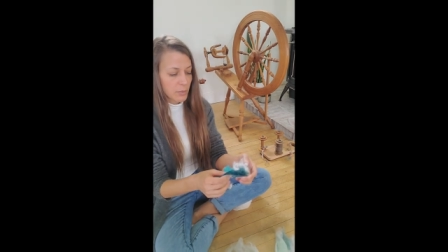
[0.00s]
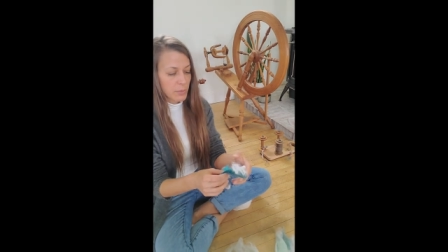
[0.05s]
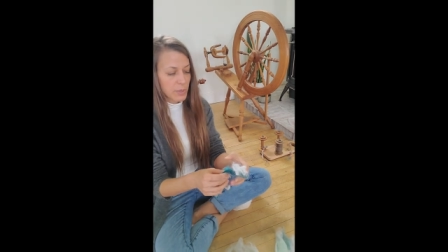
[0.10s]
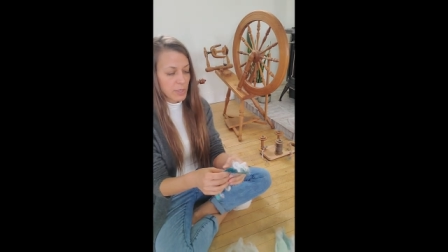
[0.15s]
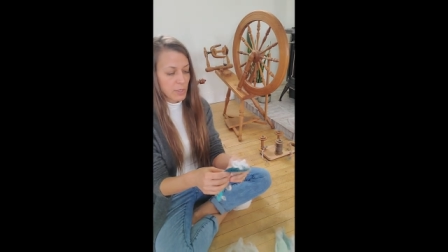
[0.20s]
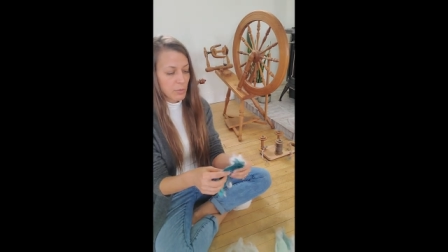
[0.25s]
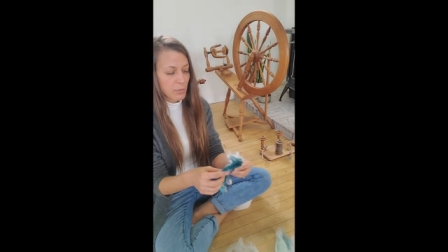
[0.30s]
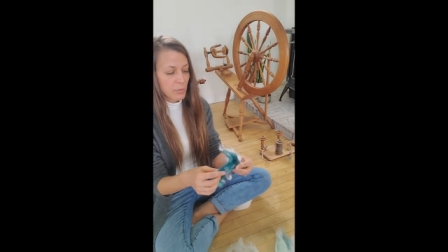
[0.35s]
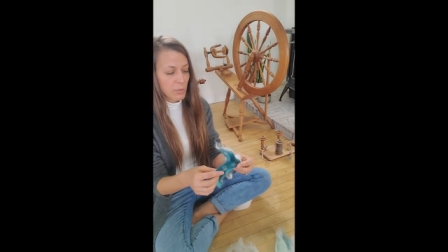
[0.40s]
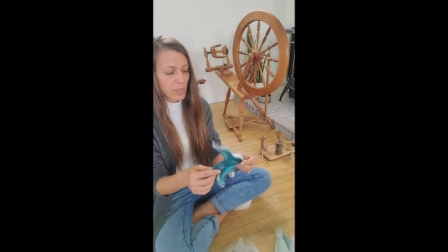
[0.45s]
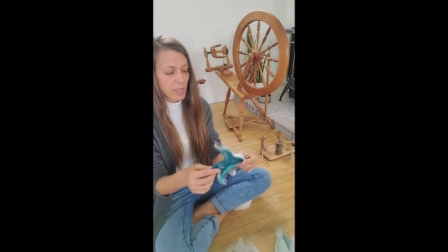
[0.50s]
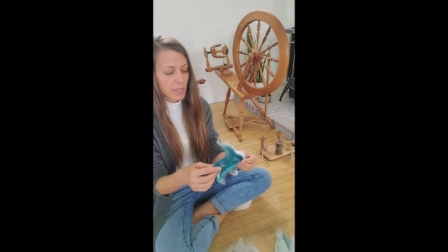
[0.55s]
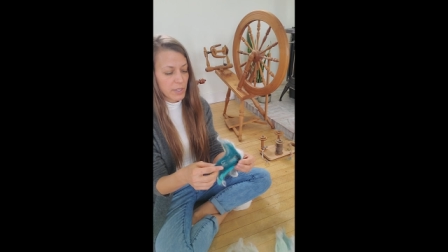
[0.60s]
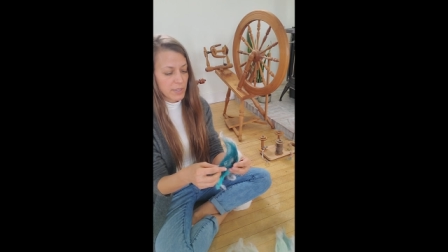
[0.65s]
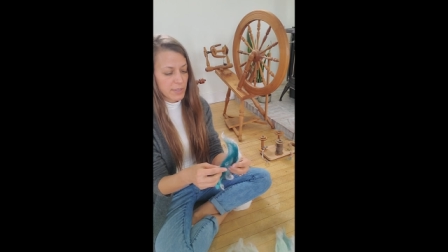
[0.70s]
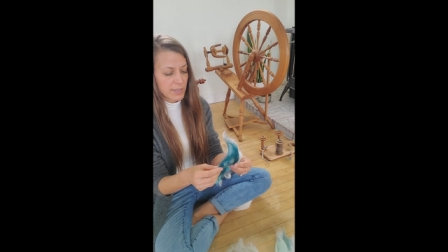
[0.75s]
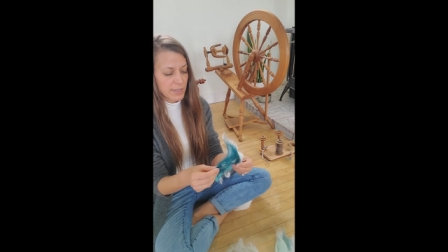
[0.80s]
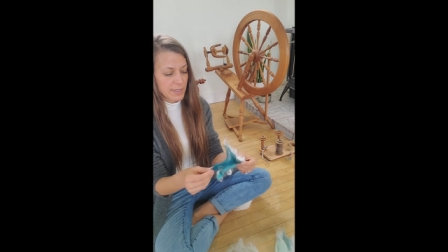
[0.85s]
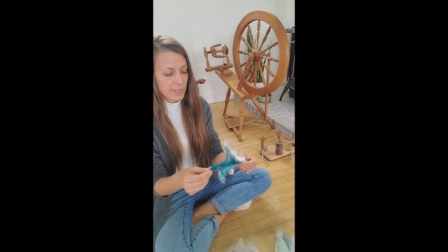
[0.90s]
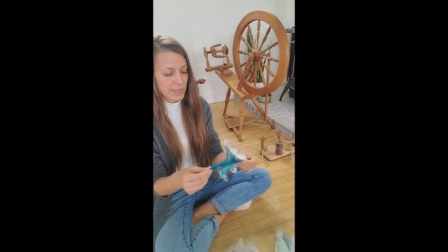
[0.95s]
We don't
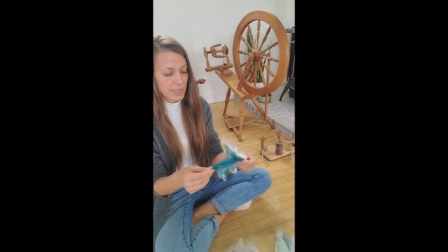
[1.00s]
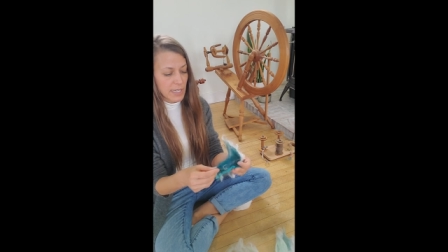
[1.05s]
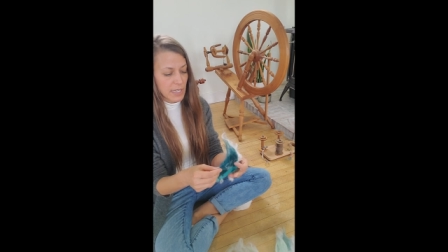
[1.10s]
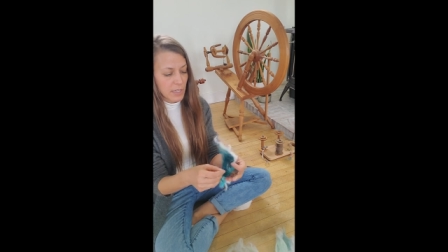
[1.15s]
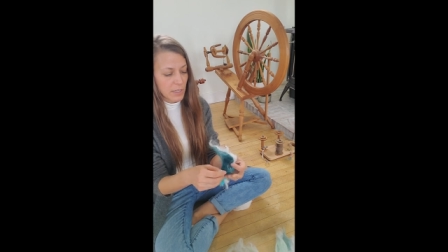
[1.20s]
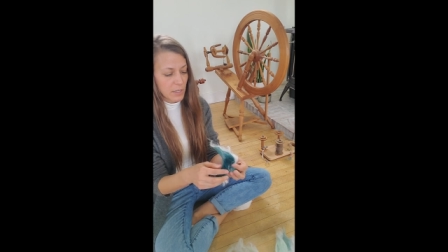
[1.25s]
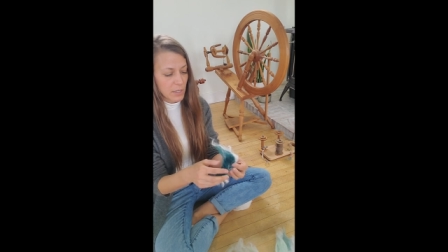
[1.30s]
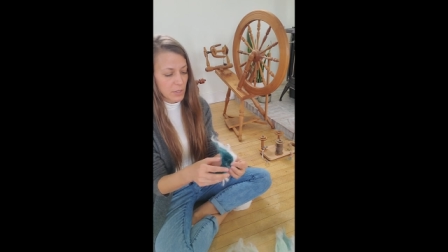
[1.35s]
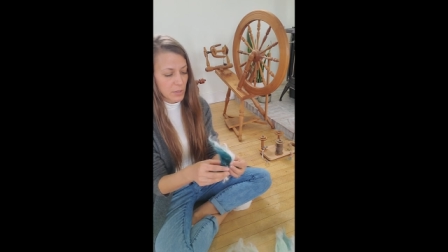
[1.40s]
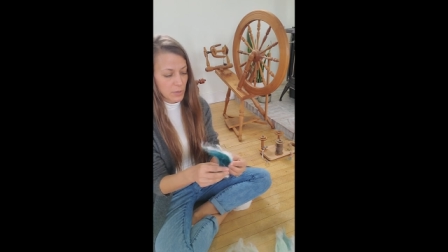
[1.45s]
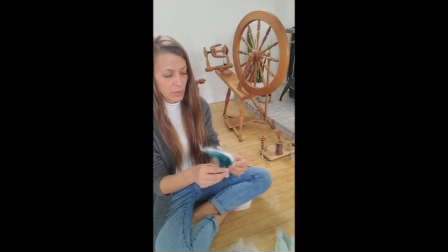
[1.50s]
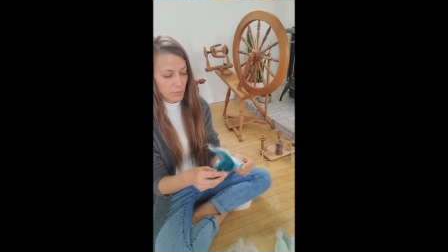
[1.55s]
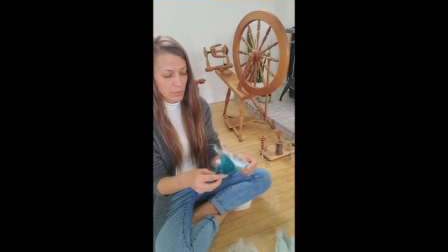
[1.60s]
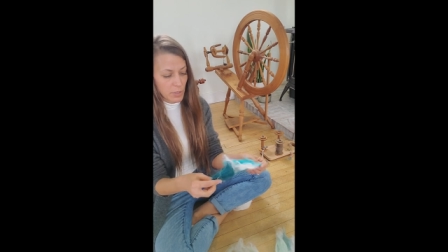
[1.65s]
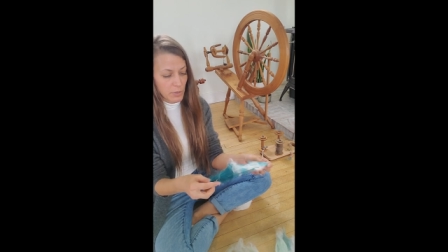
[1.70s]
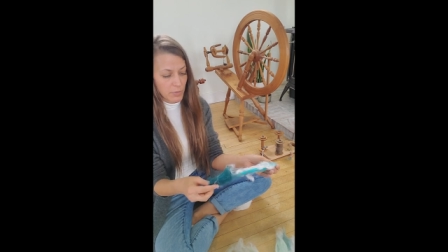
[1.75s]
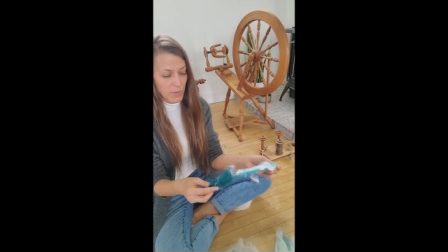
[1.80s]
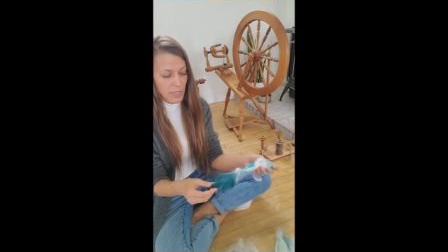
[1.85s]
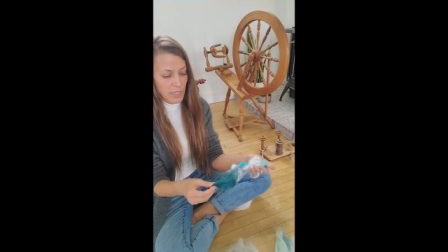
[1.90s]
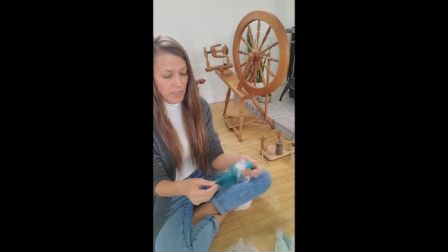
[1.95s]
want stuck
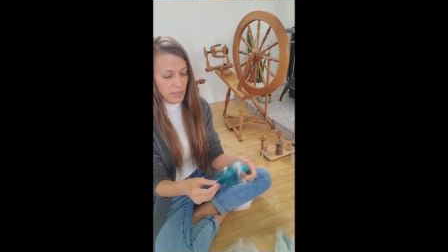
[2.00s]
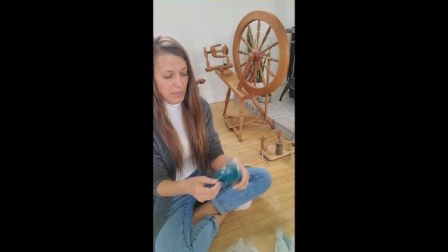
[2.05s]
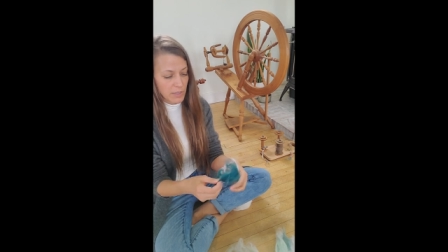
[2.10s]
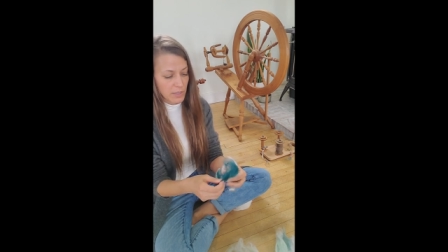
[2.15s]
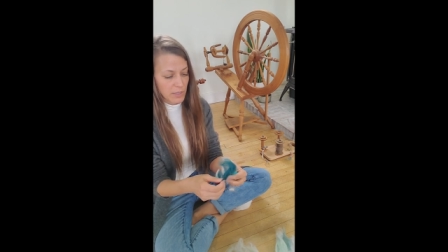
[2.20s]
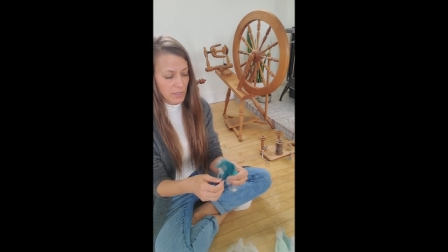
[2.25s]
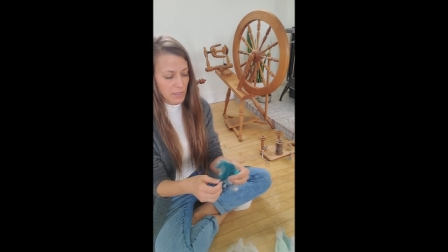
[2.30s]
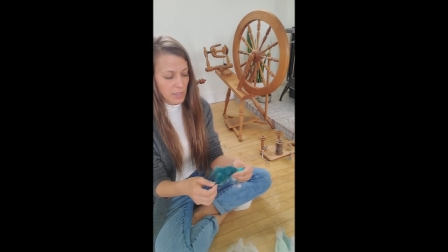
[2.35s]
roving.